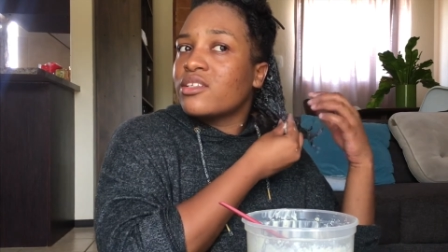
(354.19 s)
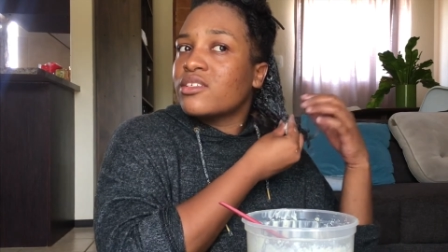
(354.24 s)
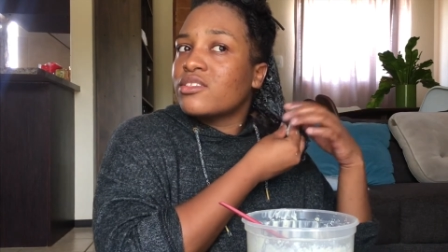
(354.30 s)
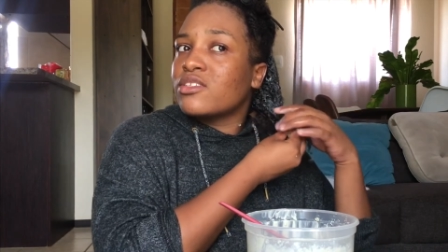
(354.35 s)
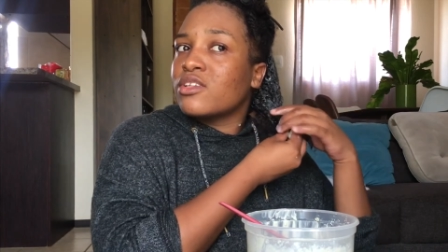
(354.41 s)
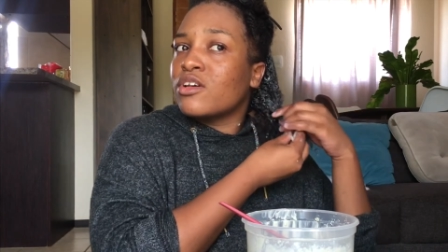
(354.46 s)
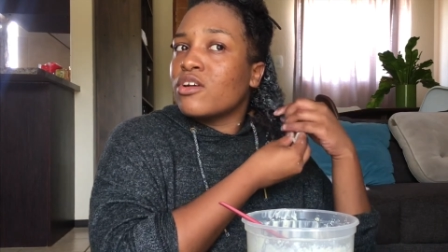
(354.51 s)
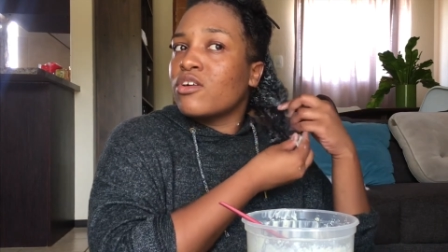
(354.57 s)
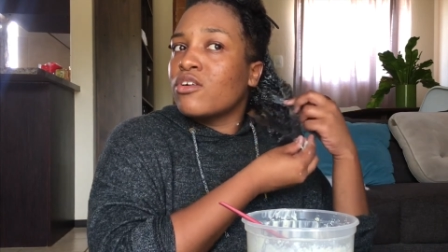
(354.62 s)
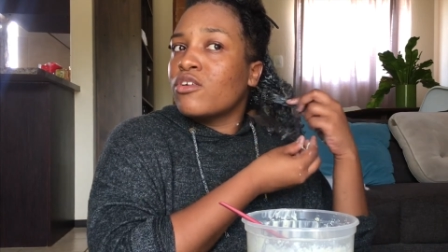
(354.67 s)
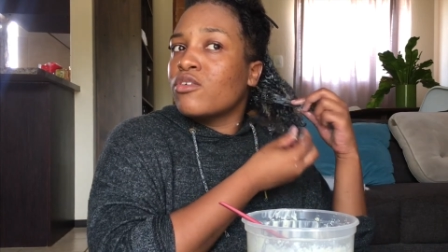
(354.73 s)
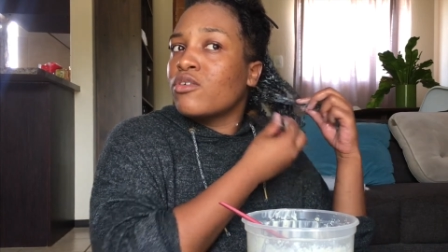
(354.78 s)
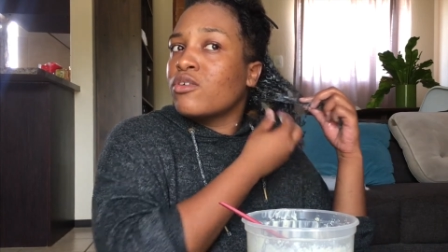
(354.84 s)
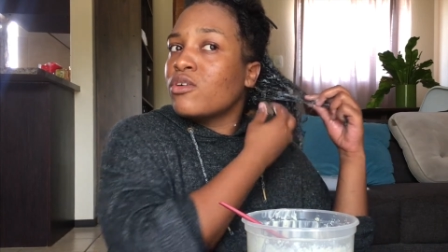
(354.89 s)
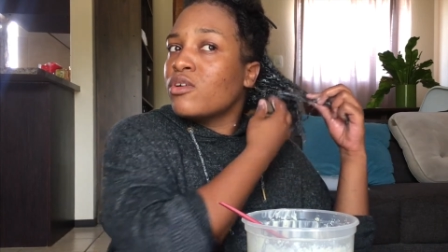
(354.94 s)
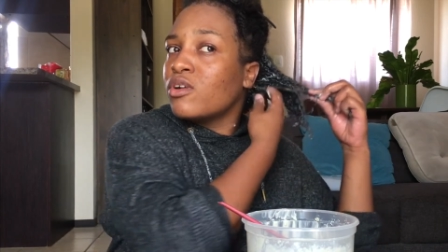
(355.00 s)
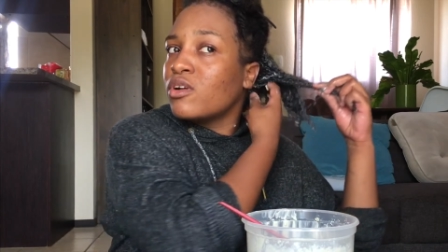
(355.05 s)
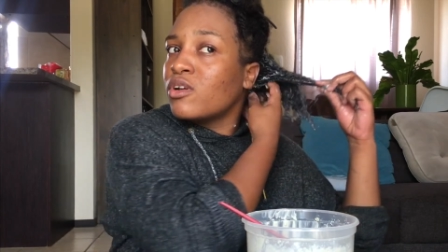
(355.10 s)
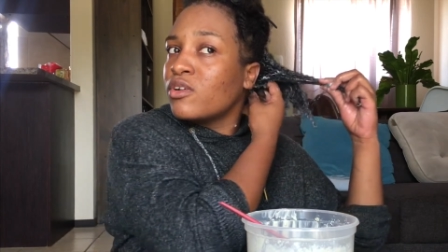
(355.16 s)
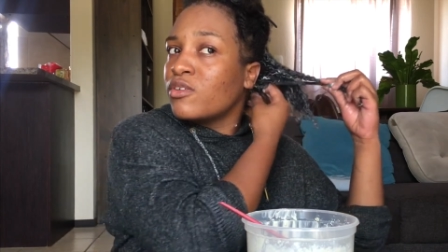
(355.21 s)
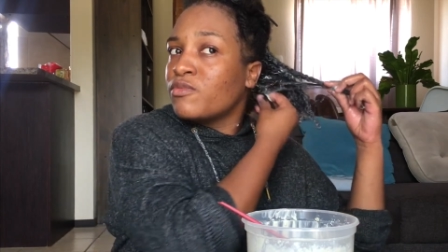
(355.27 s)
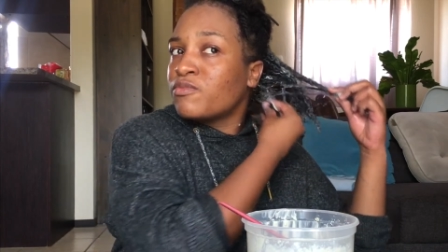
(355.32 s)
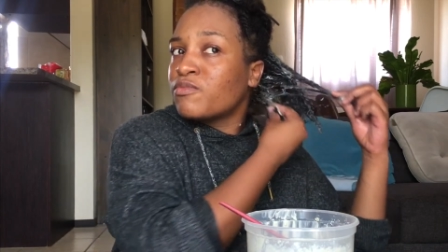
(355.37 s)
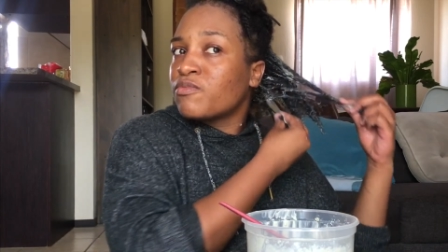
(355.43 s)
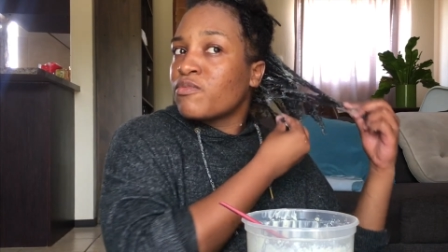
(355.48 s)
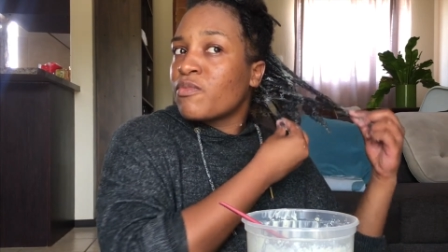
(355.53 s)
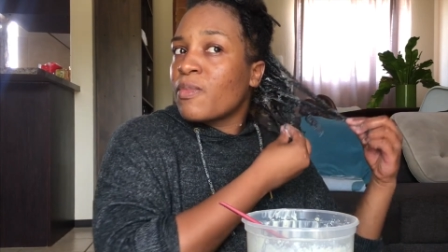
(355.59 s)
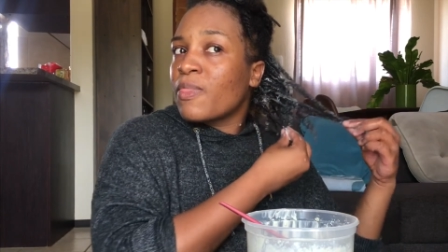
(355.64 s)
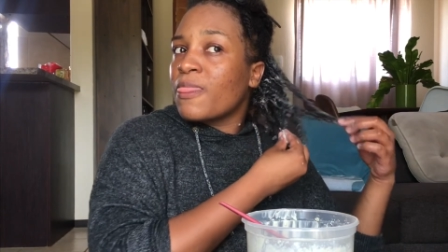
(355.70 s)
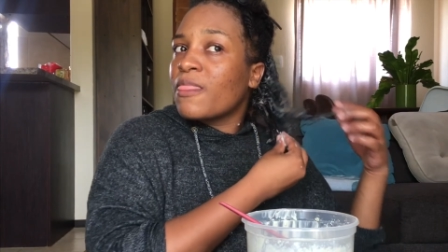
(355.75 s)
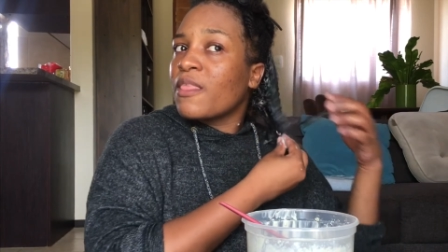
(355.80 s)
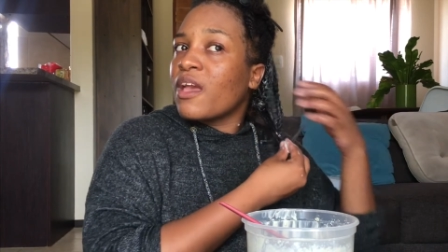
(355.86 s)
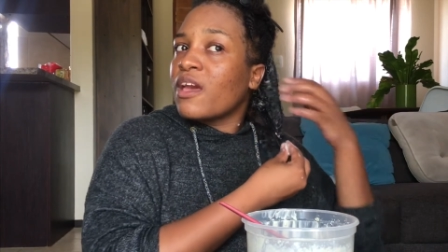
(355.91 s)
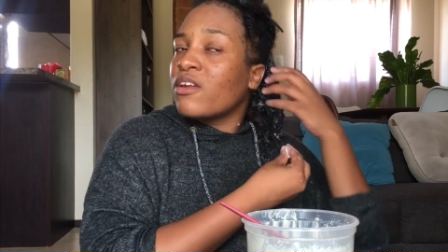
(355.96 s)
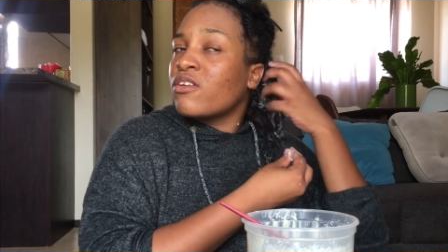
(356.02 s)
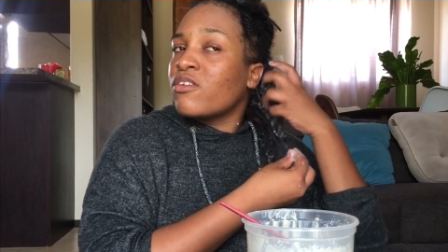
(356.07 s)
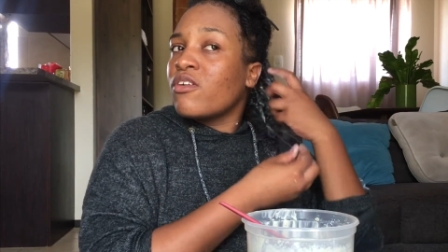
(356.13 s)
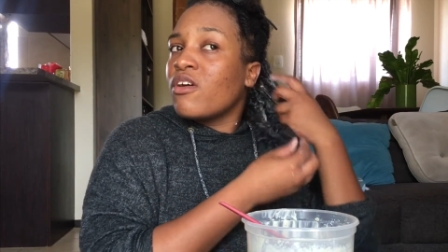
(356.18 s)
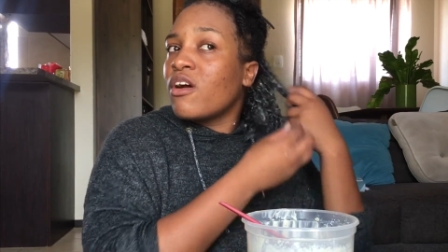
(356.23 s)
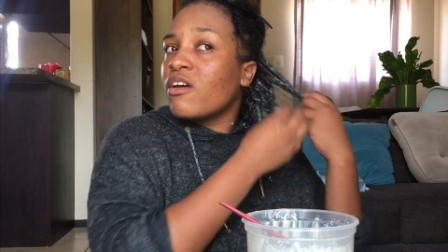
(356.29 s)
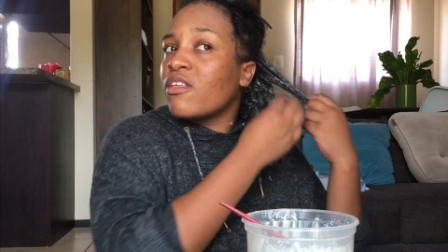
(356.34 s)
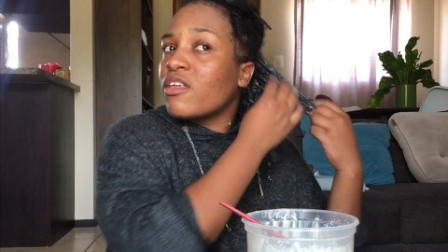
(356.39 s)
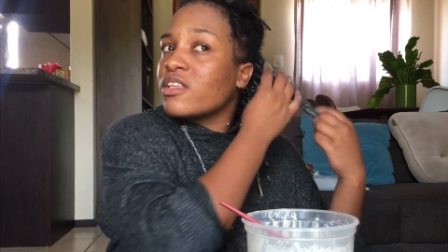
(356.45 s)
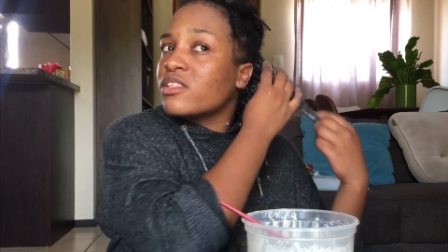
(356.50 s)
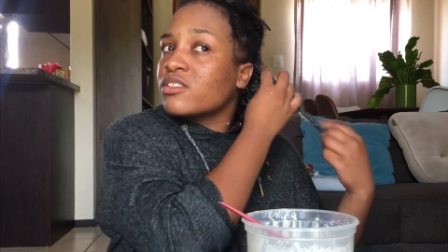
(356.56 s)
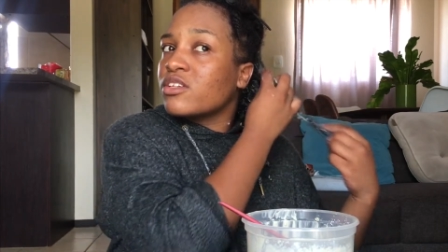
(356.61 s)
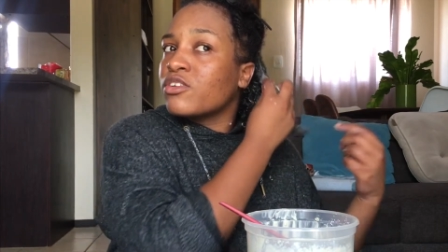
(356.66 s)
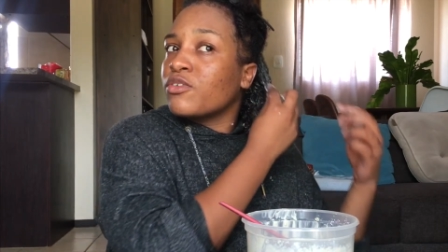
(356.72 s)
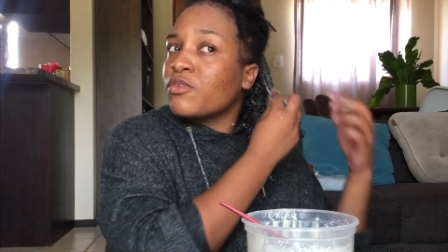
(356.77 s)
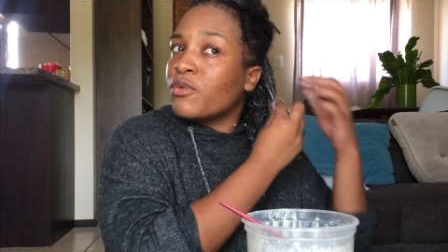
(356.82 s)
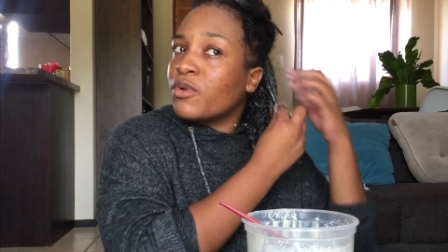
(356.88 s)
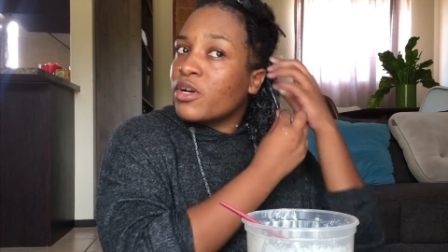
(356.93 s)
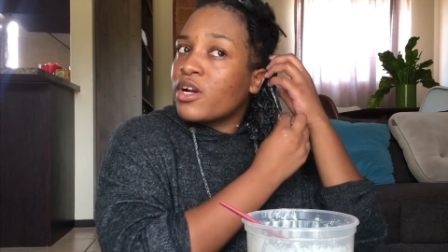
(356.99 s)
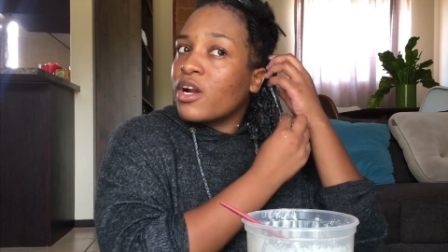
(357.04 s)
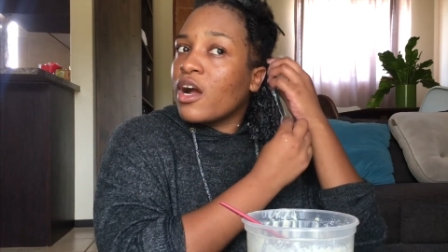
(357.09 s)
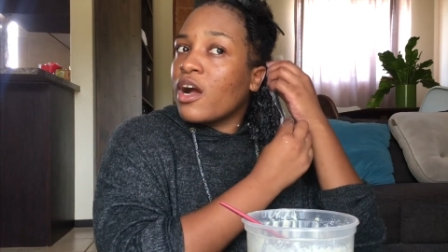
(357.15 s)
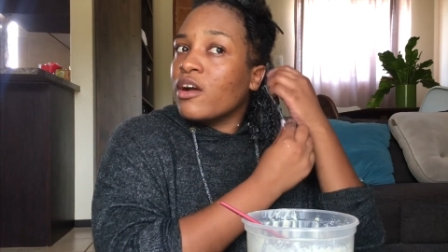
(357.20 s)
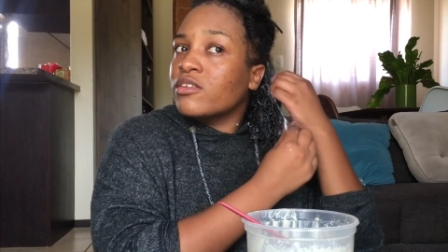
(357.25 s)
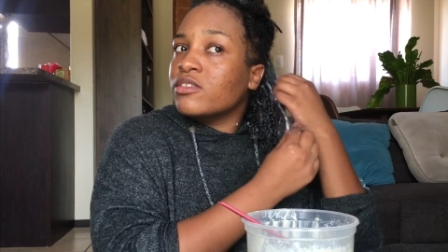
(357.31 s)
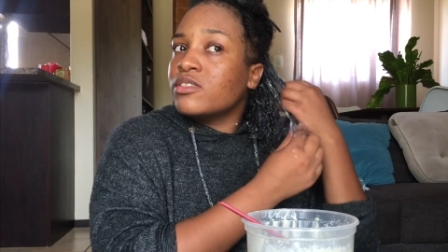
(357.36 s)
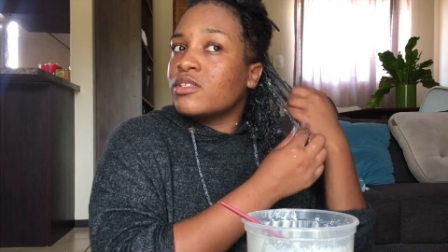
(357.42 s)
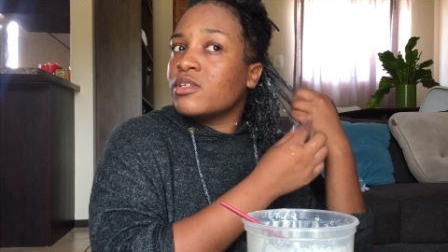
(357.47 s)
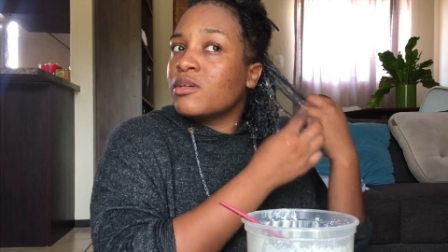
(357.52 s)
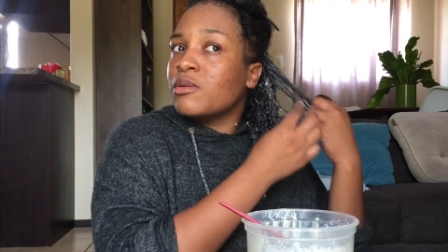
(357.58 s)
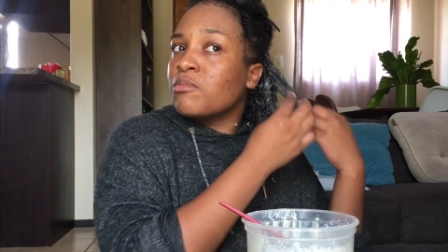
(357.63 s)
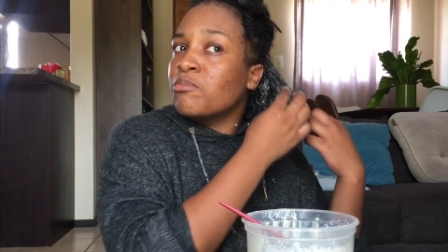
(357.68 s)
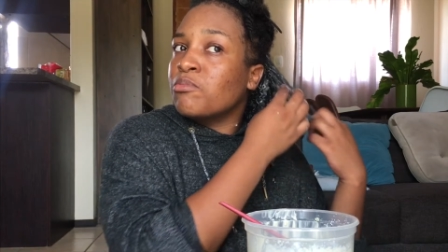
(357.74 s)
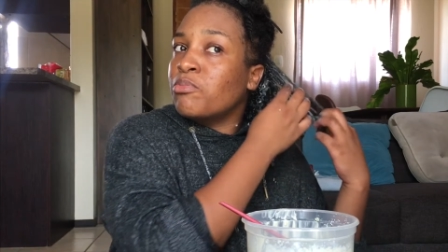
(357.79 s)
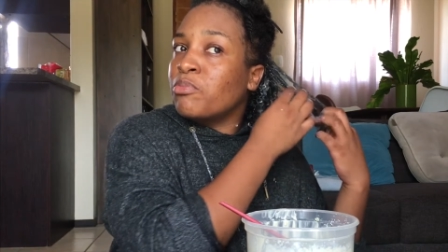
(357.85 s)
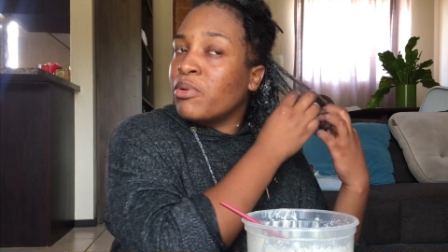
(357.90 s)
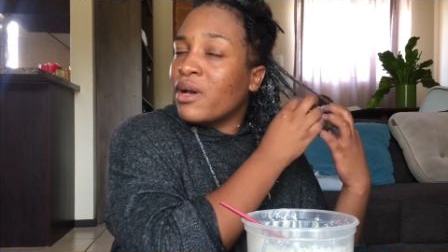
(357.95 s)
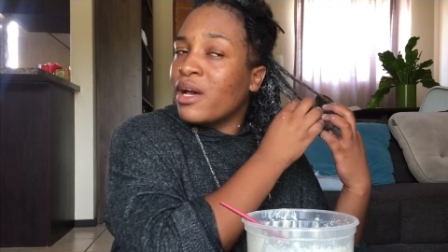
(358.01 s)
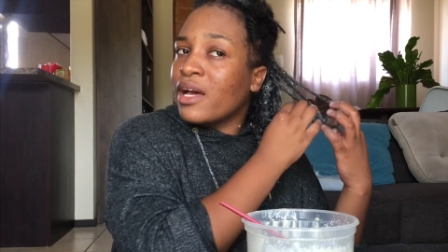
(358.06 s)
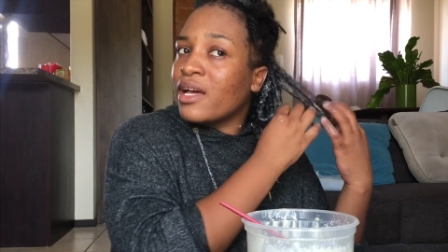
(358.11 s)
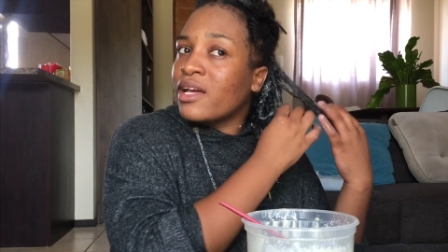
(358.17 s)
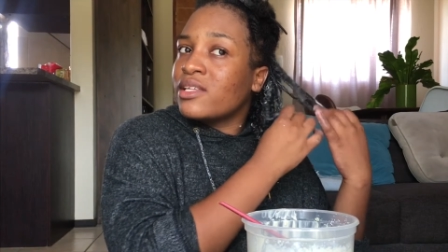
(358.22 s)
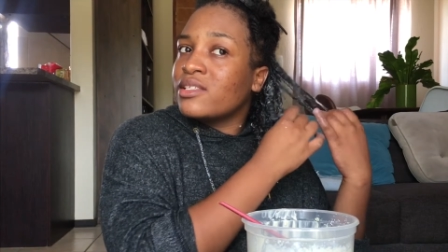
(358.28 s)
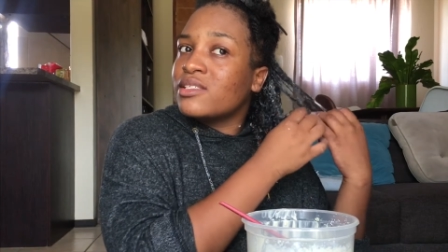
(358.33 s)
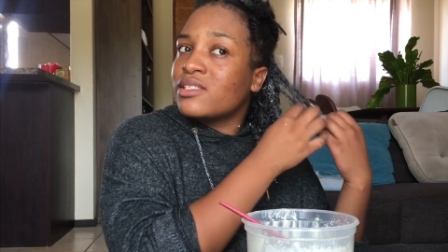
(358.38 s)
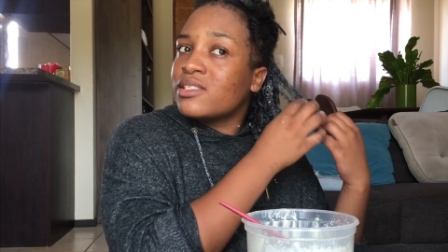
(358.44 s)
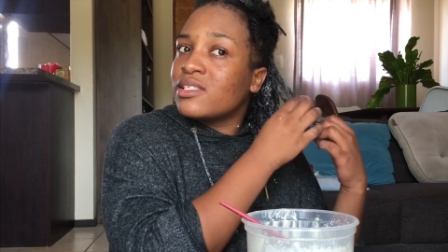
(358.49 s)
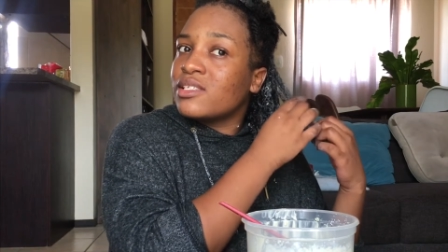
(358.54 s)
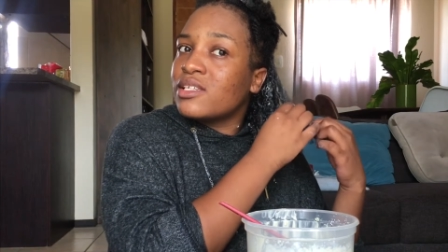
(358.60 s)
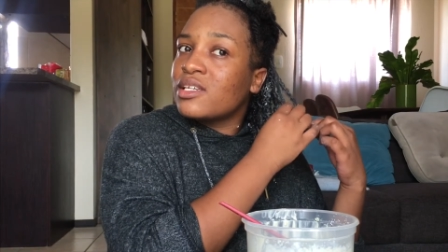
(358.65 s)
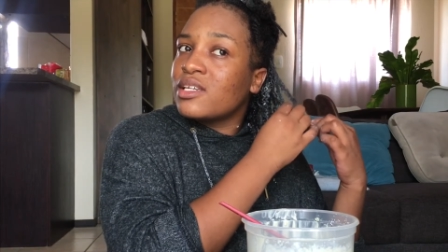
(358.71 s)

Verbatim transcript: So I don't know how that's going to work out, but